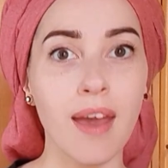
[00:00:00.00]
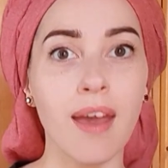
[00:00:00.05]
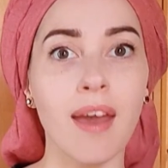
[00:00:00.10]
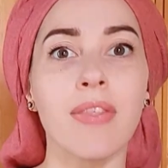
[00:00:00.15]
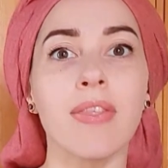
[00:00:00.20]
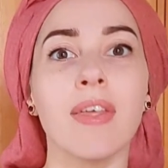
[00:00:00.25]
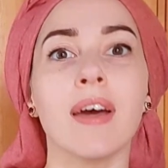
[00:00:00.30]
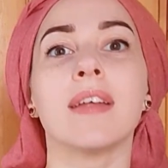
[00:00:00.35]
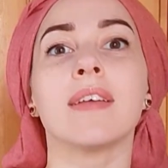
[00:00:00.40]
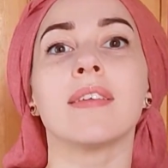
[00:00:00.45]

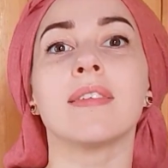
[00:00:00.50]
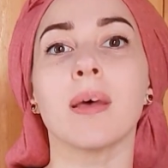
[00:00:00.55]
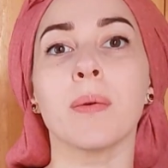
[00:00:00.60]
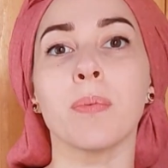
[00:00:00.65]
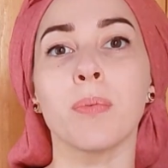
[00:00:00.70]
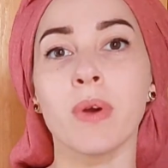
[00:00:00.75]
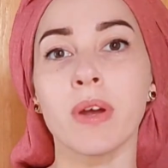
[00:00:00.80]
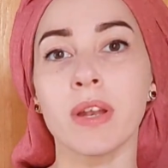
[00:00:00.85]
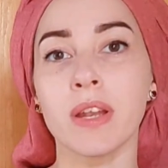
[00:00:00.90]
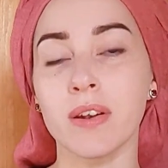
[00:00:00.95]
and that is
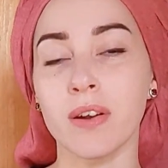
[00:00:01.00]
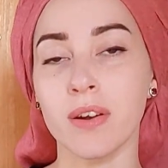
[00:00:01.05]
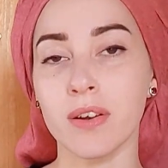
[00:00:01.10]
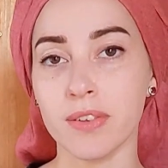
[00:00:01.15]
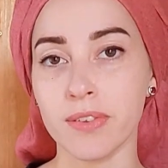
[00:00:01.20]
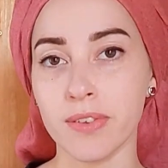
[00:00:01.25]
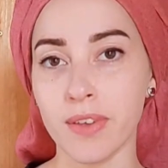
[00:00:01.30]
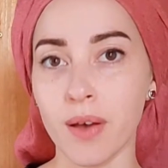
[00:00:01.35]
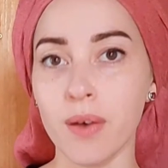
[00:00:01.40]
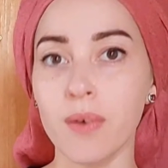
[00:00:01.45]
separating
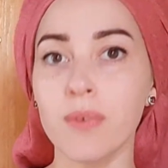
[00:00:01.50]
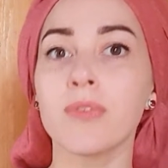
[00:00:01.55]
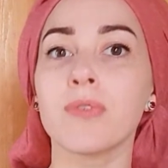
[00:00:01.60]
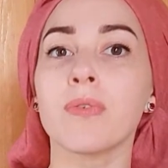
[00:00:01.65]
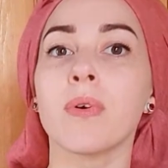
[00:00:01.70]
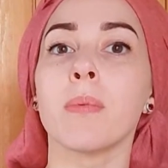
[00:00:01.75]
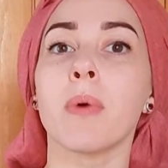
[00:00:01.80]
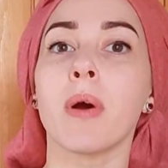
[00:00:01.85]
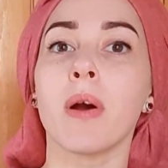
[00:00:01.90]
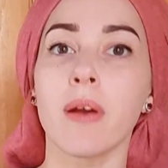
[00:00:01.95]
ourselves
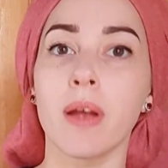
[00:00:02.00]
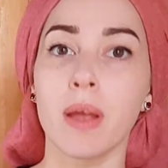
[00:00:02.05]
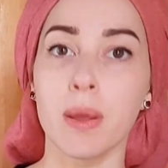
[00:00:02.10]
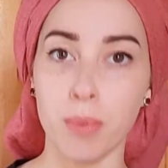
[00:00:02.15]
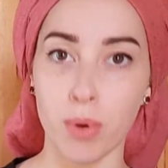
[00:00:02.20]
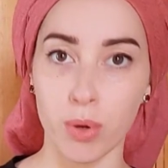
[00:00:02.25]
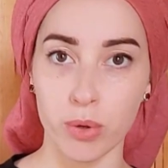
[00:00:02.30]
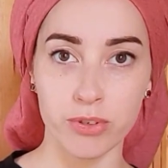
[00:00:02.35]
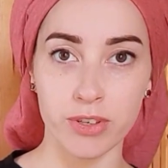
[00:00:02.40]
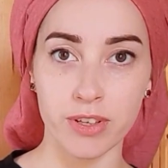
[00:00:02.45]
from our
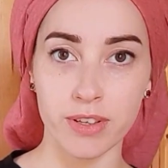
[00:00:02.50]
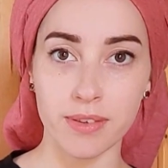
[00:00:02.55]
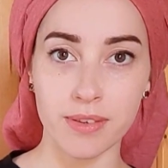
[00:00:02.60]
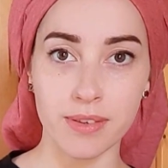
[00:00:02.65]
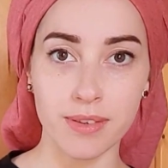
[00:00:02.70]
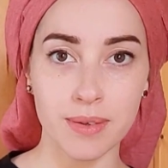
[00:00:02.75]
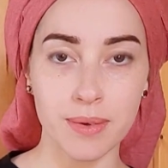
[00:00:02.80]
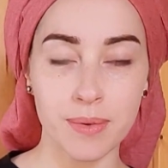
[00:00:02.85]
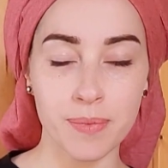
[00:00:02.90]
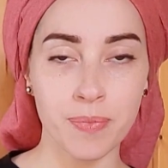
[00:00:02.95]
emotions.